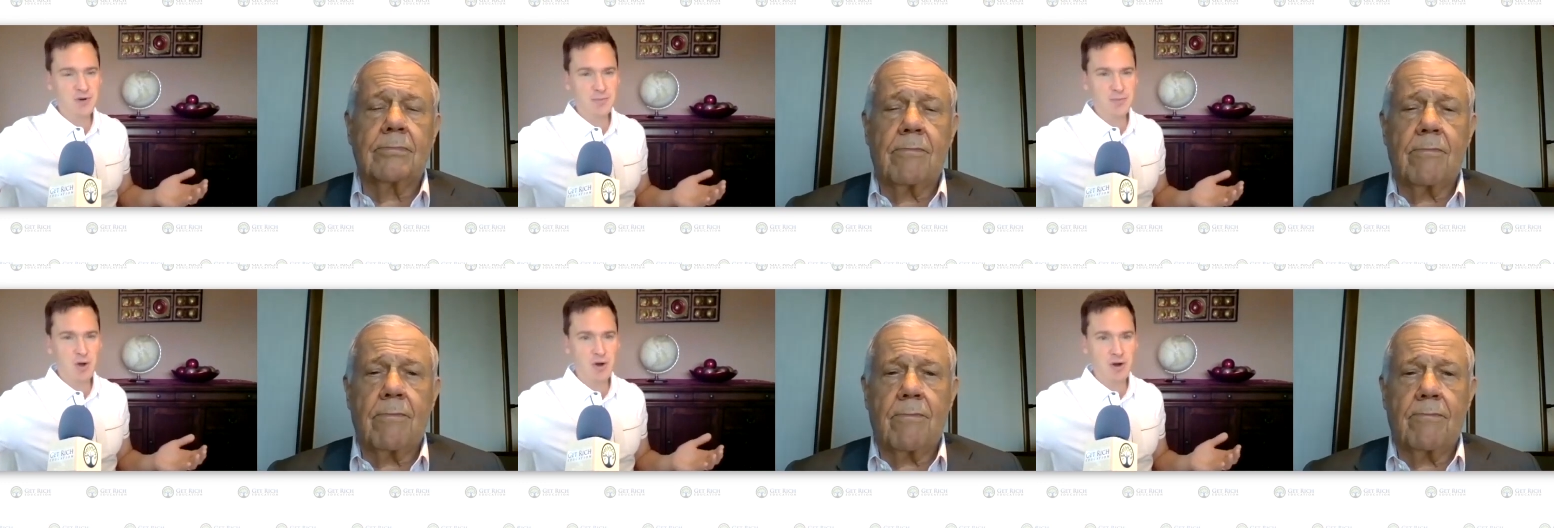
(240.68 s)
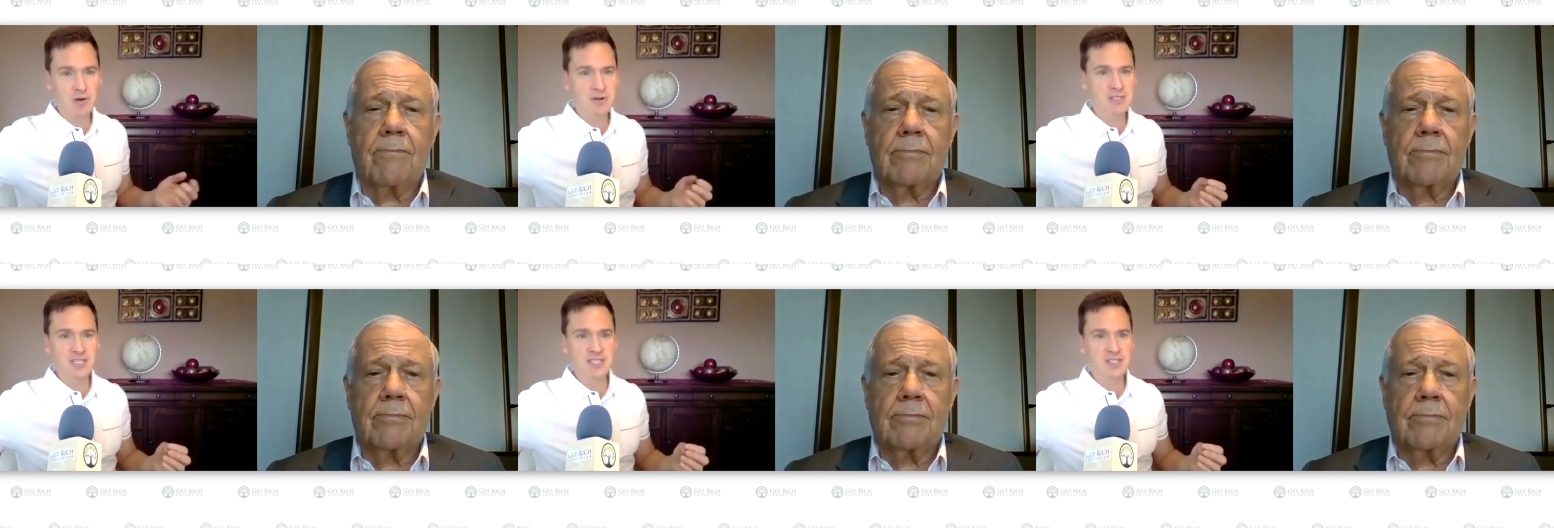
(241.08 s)

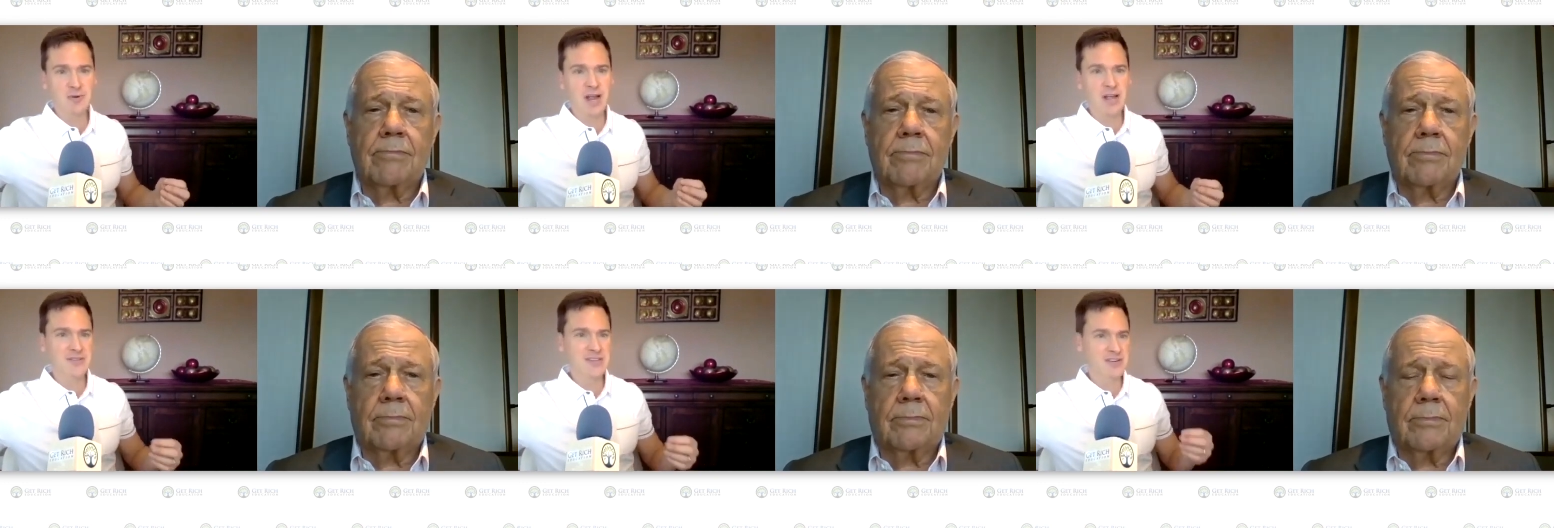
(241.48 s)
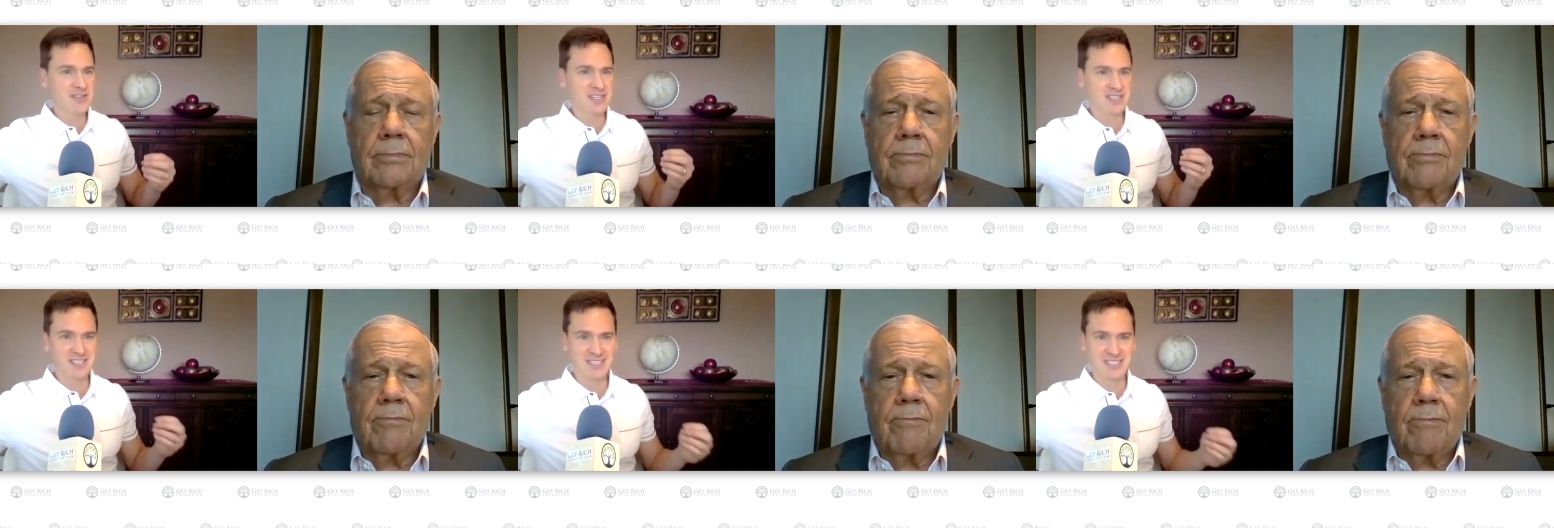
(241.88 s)
Speaker 1: cryptocurrencies are out there
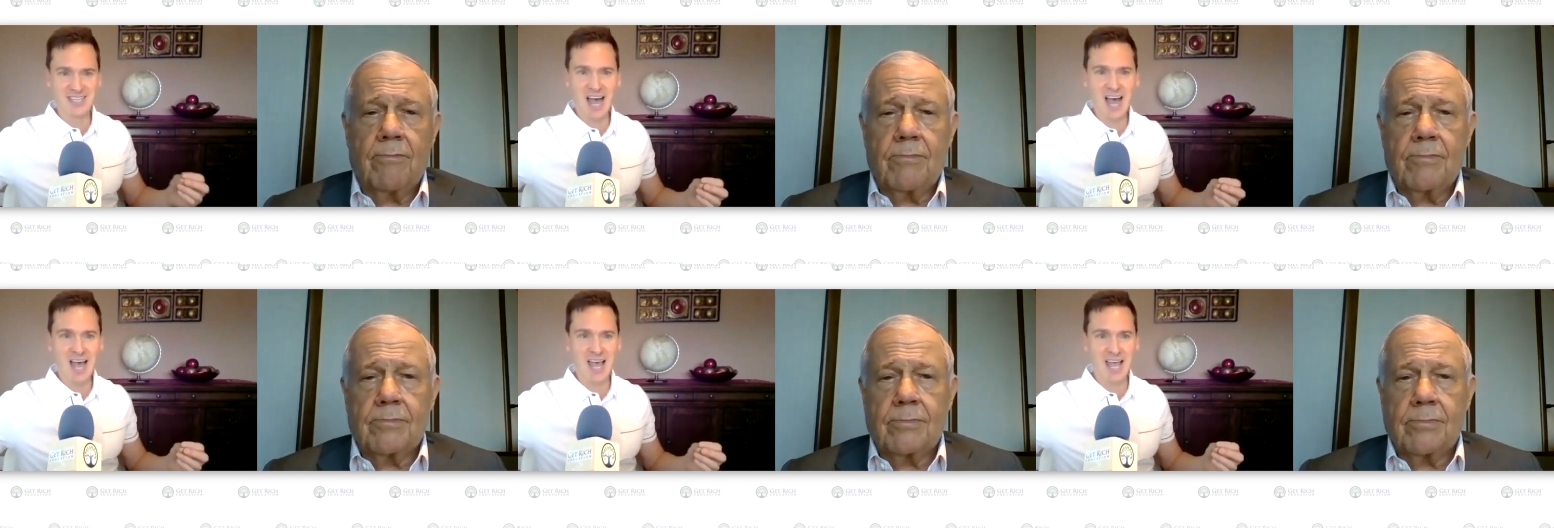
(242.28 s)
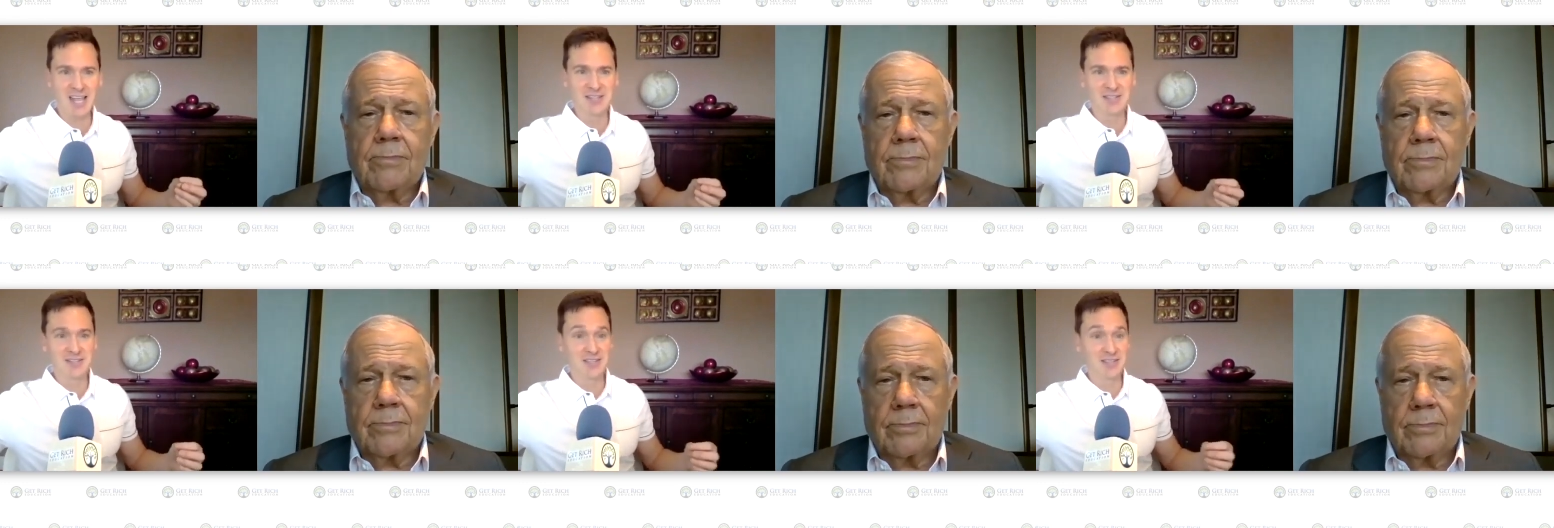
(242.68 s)
that
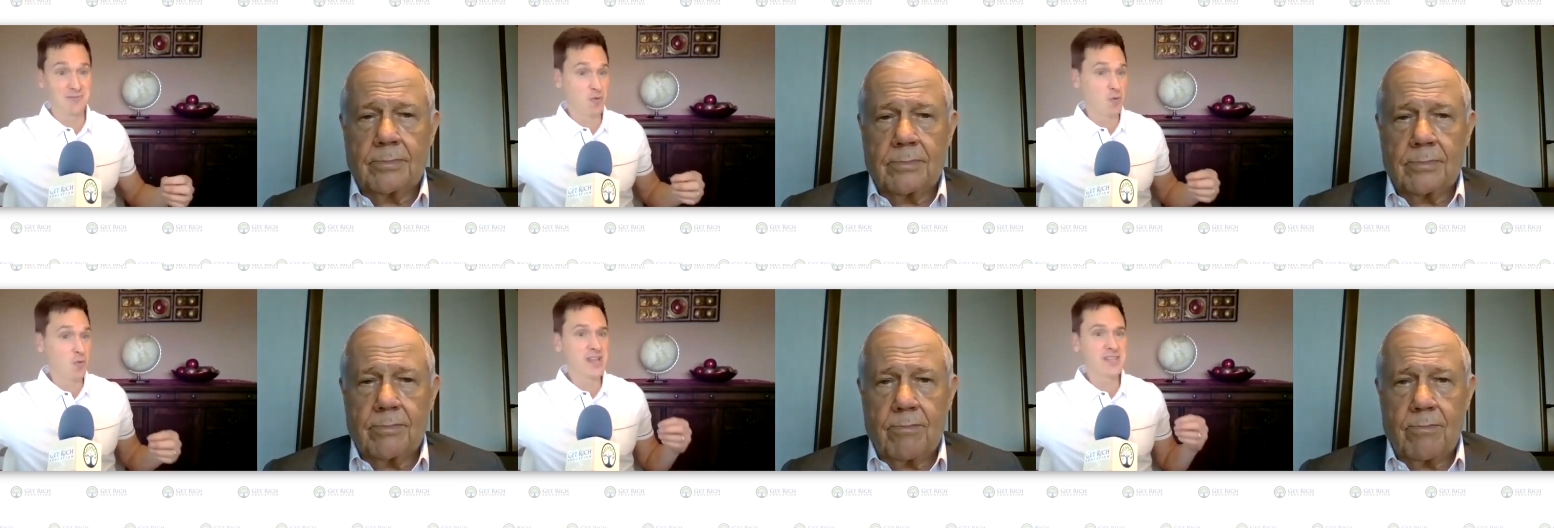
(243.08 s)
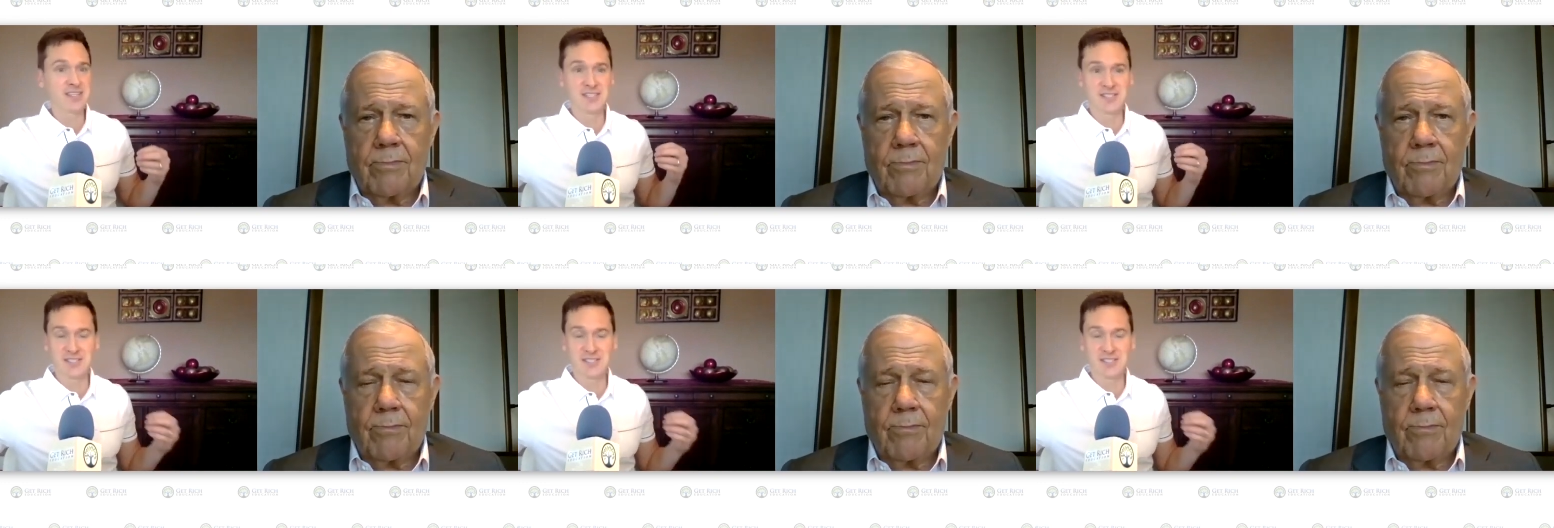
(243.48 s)
died, that went to